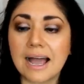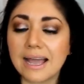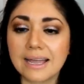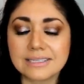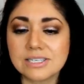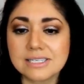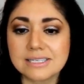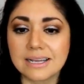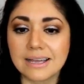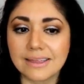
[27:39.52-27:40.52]
I
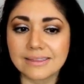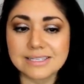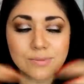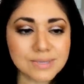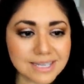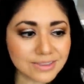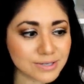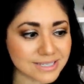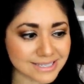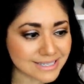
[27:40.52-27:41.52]
just, it's almost like
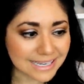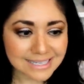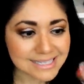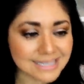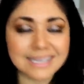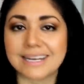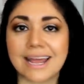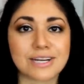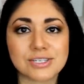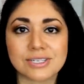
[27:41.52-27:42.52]
there's this instant
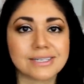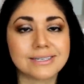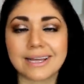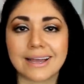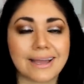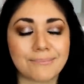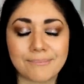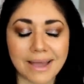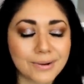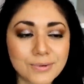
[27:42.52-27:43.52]
connection.
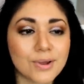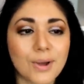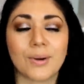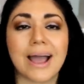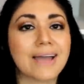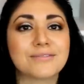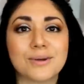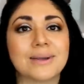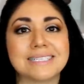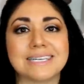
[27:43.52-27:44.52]
I don't know. I have
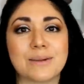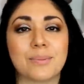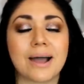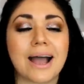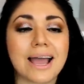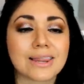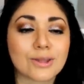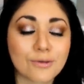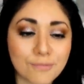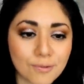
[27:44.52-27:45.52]
no idea, but I
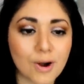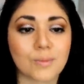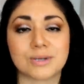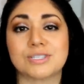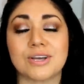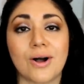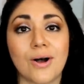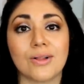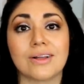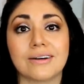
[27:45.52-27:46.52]
look forward to
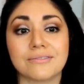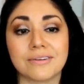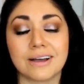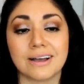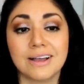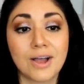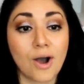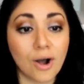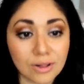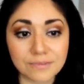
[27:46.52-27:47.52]
all of, uh,
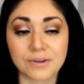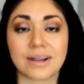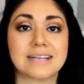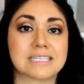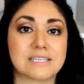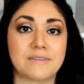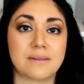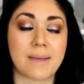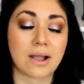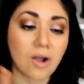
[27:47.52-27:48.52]
all of your guys'
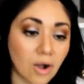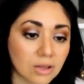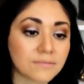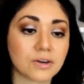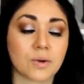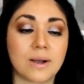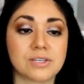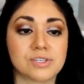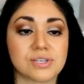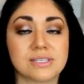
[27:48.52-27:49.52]
feedback, all of your
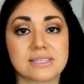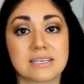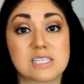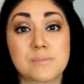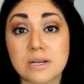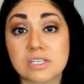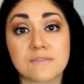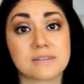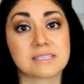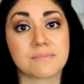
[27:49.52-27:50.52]
questions, especially
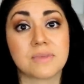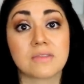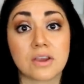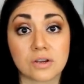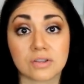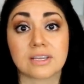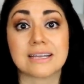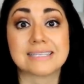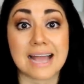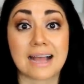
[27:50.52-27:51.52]
if it's something that you're
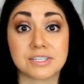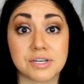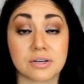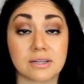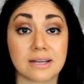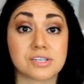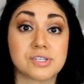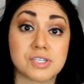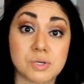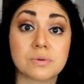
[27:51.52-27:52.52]
looking to add to your
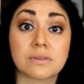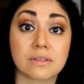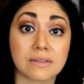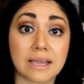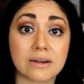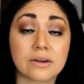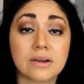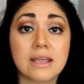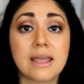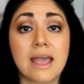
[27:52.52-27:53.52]
collection sooner than
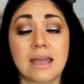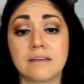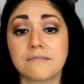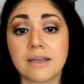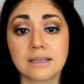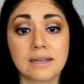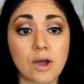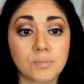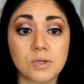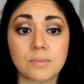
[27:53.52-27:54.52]
later. And if I can
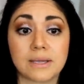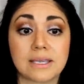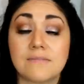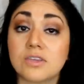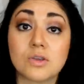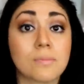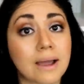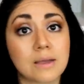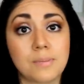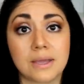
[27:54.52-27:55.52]
help you by giving you
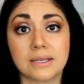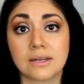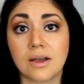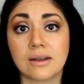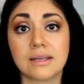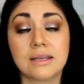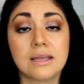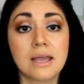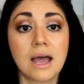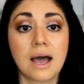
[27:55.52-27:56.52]
my opinion on it,
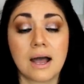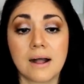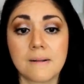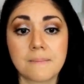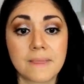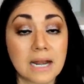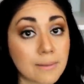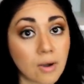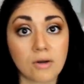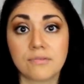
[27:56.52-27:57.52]
um, then
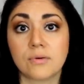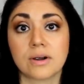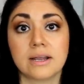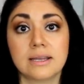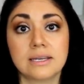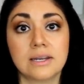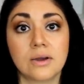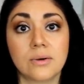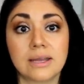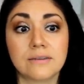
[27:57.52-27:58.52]
I'm all for it, you
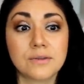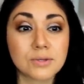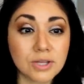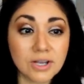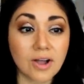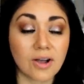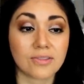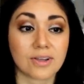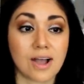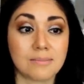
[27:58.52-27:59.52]
know? And if you look on
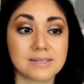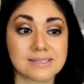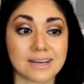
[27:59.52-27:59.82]
the comment